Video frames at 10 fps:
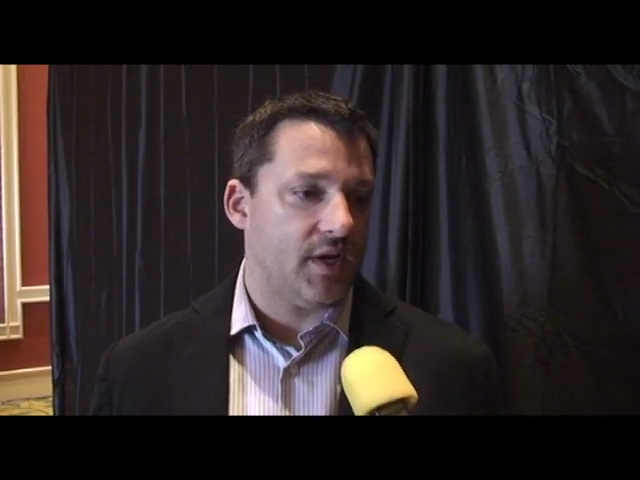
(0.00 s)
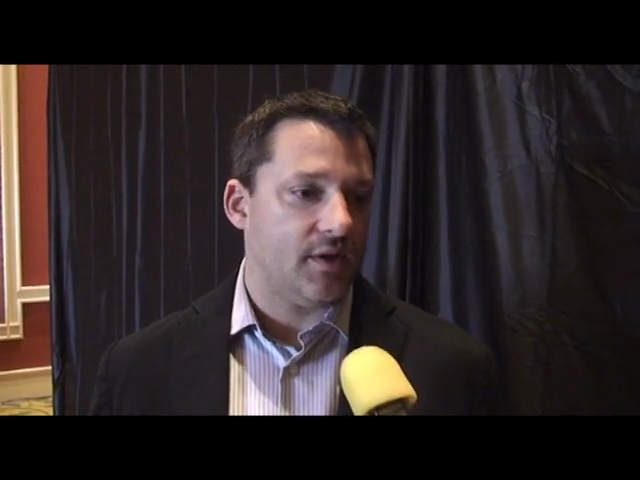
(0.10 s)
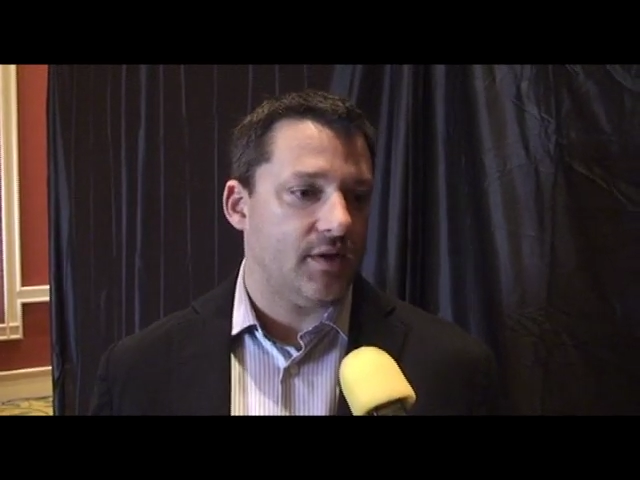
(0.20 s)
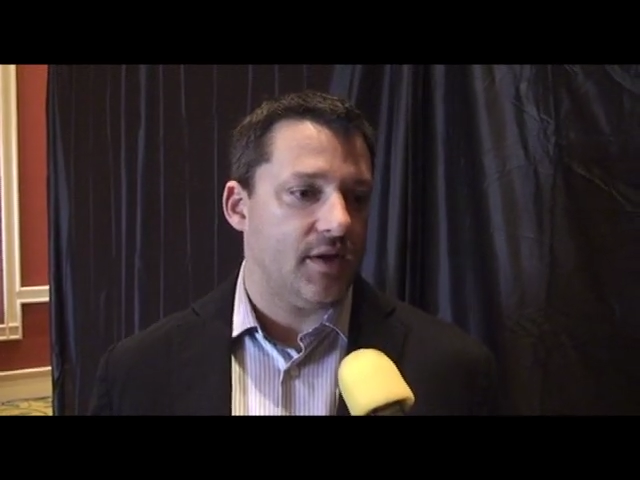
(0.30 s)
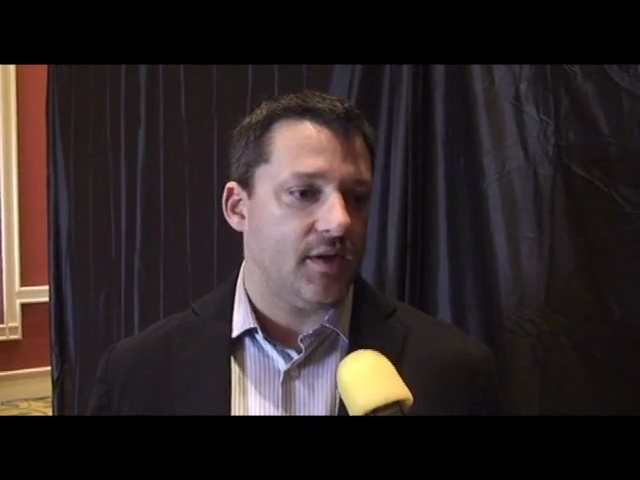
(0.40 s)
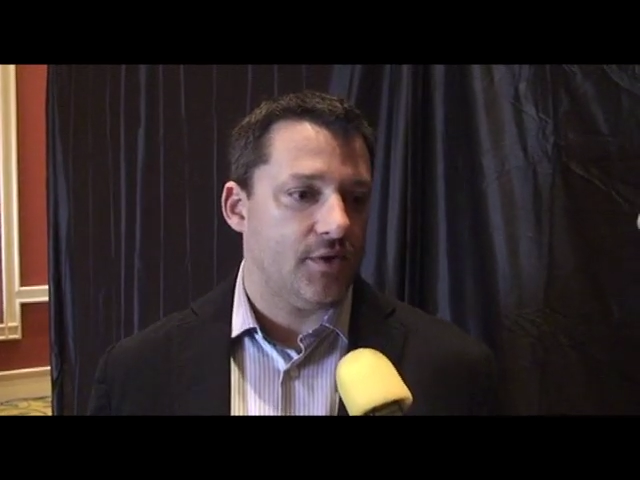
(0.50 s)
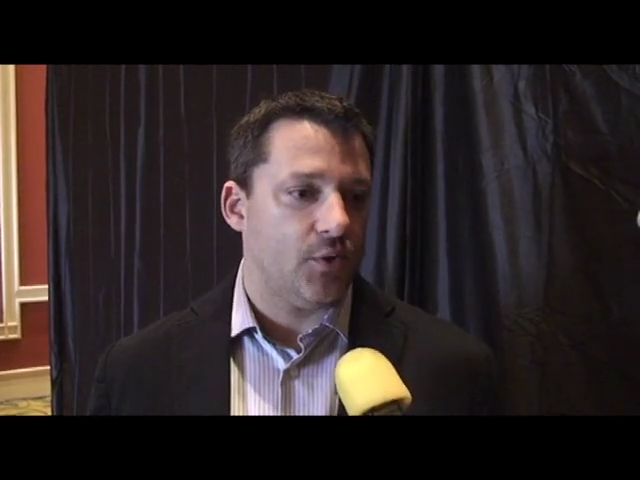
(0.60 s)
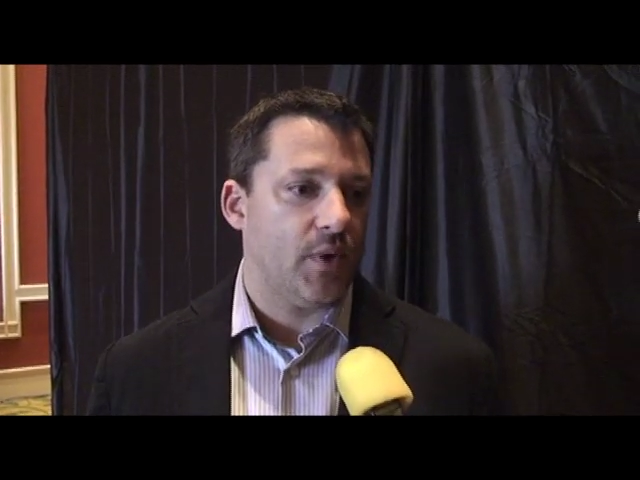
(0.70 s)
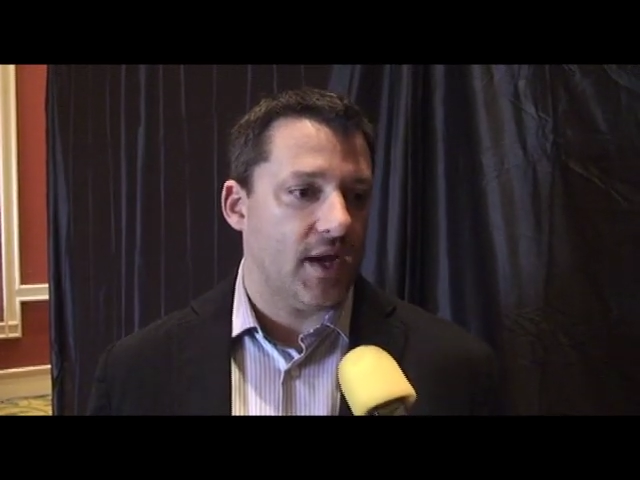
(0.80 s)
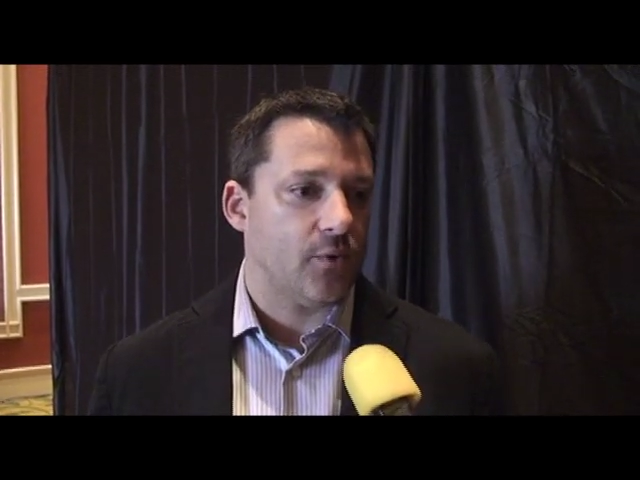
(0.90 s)
and
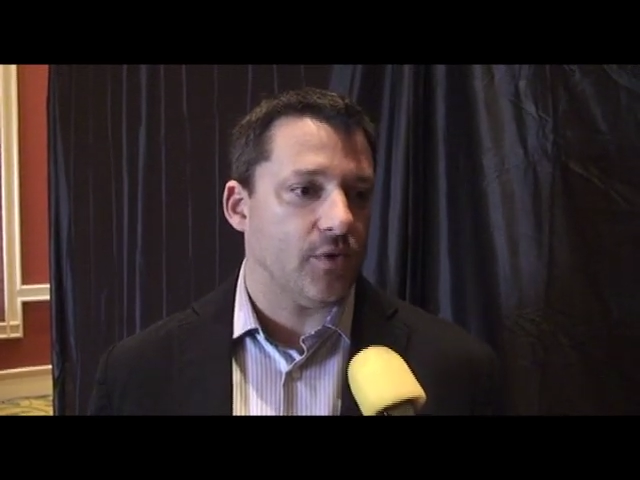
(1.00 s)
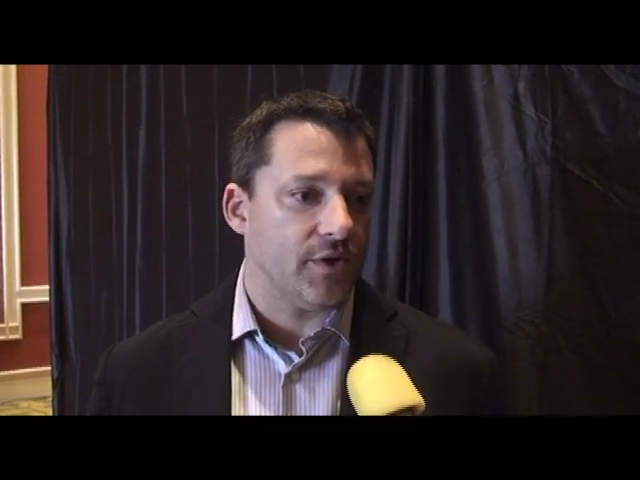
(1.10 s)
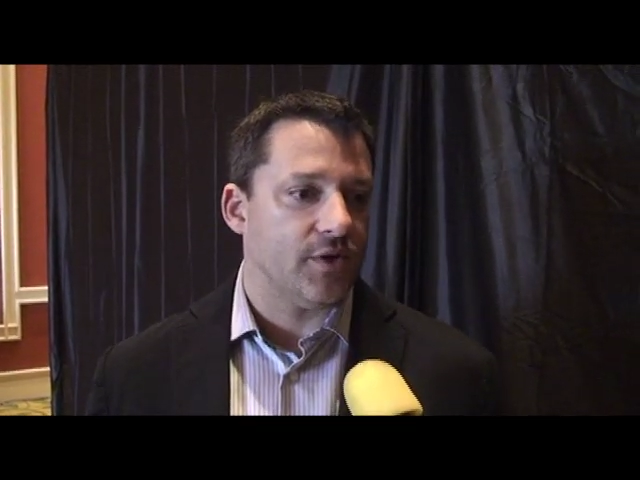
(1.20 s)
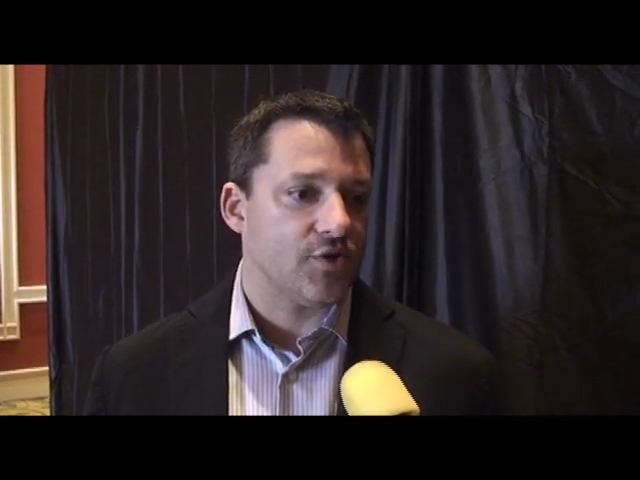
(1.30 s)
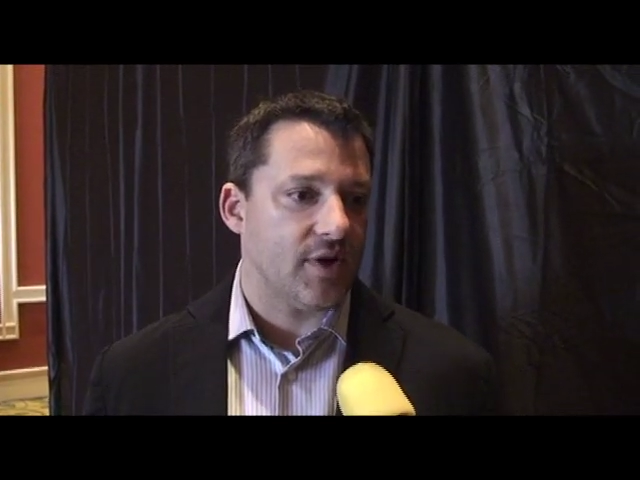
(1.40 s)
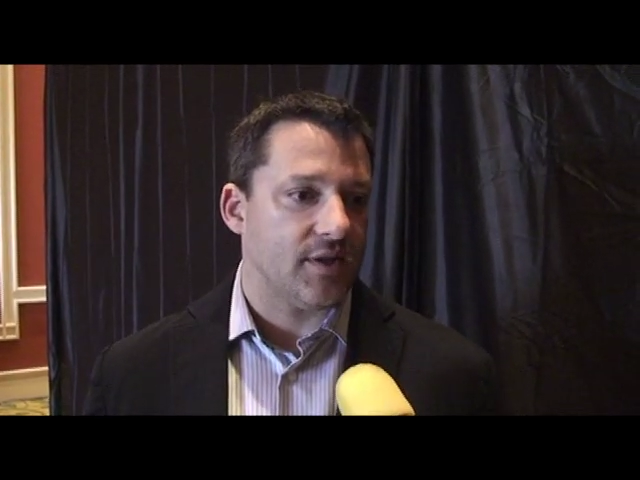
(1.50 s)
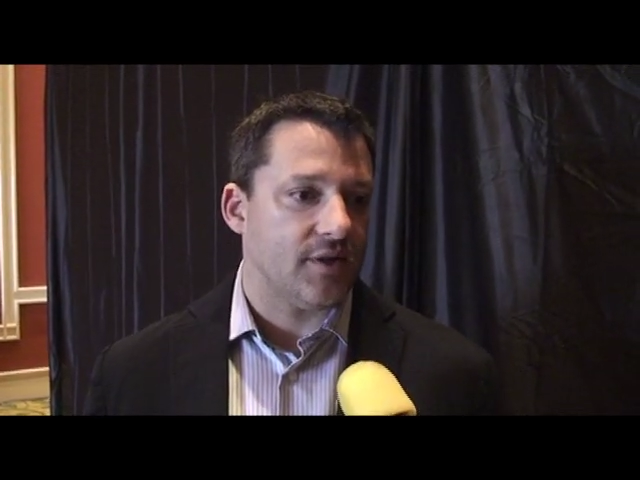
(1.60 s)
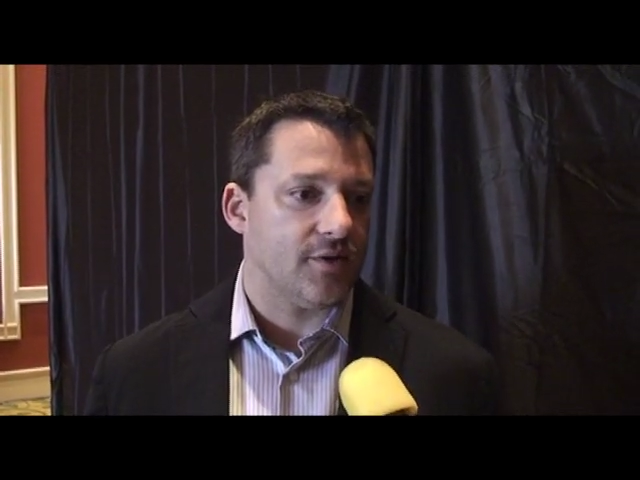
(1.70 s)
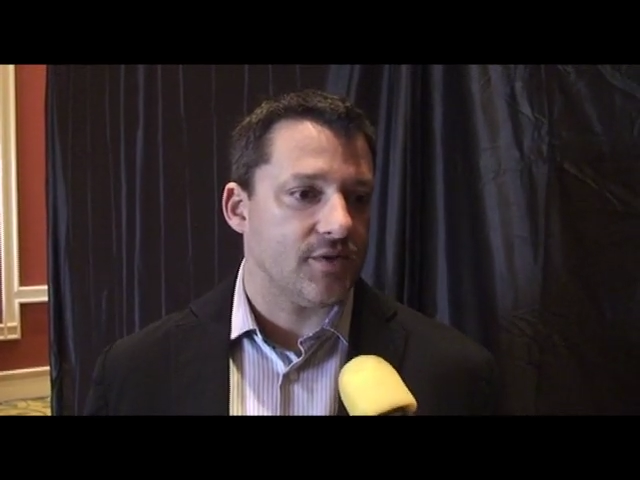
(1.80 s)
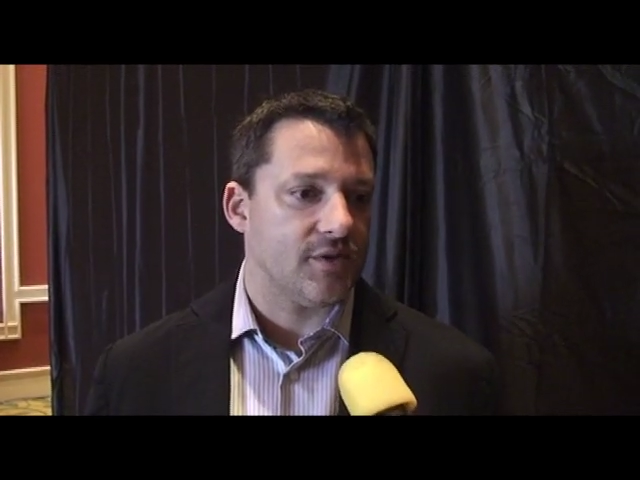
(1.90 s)
knew we had a really good shot there.